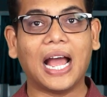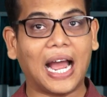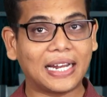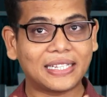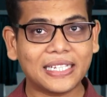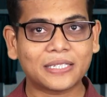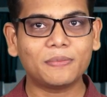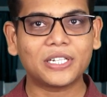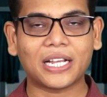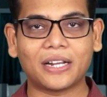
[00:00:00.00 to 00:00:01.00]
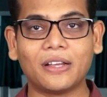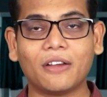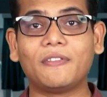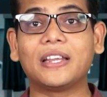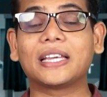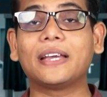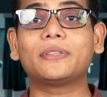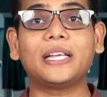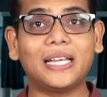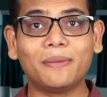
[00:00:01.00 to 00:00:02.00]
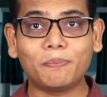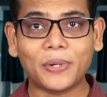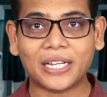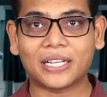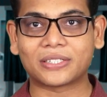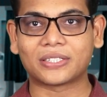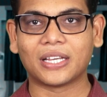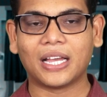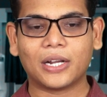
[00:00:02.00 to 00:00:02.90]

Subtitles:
and this mission will give the impetus